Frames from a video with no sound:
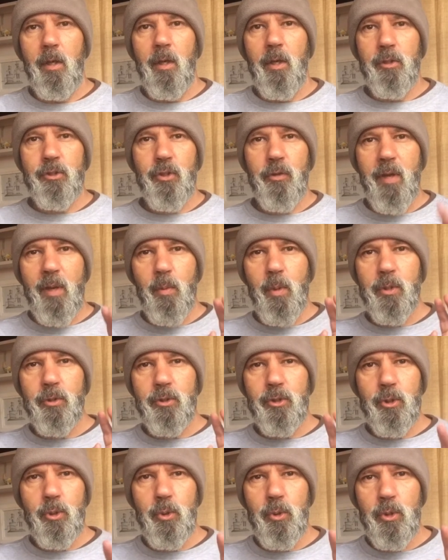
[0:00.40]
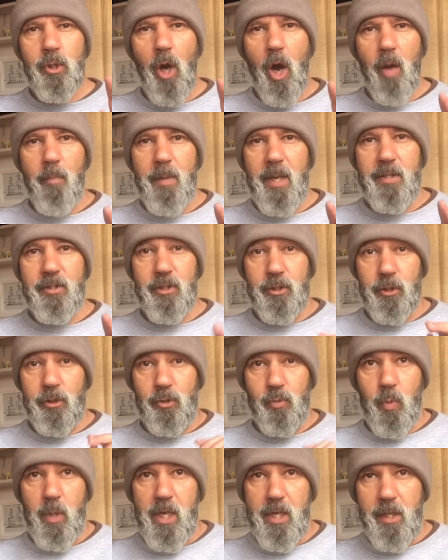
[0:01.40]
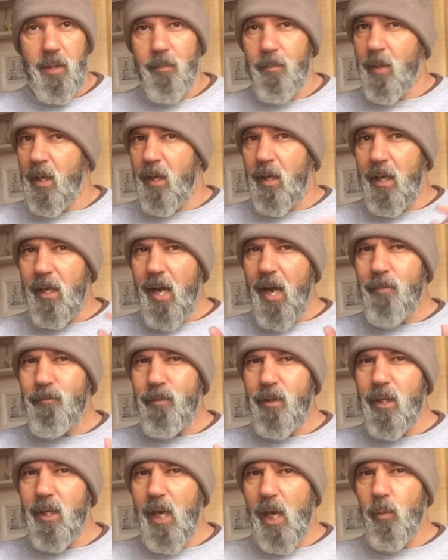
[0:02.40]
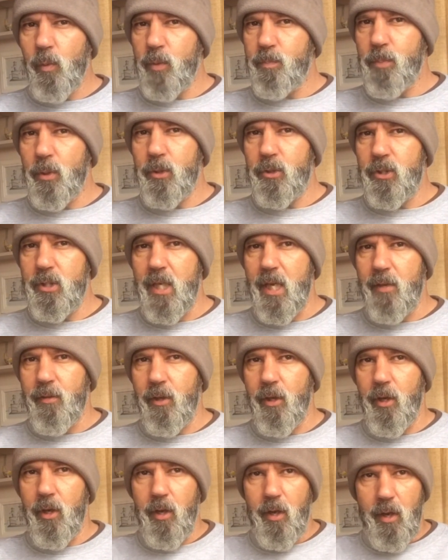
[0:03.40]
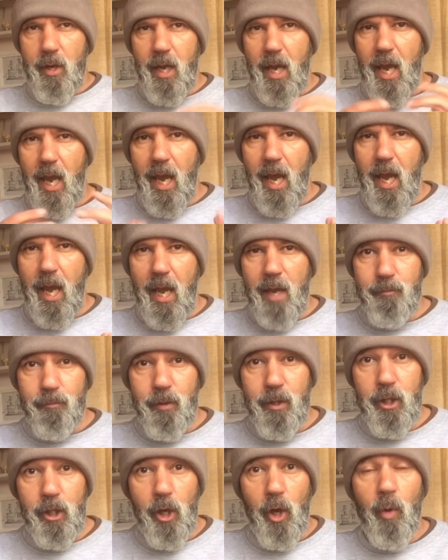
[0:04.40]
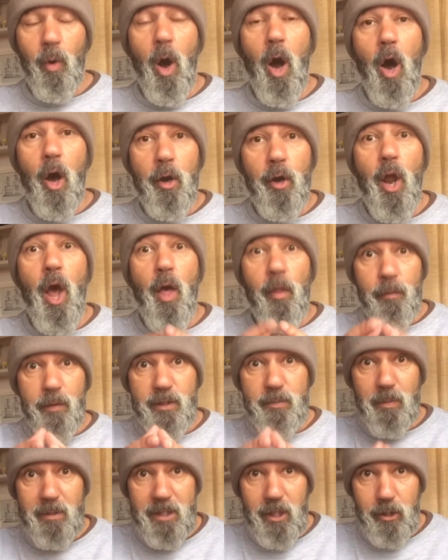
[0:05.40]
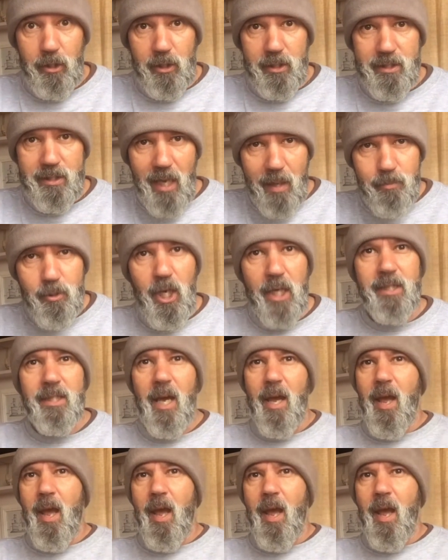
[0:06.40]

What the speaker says: So there were 2 comments this week, and I figured I would put together a video on this particular subject.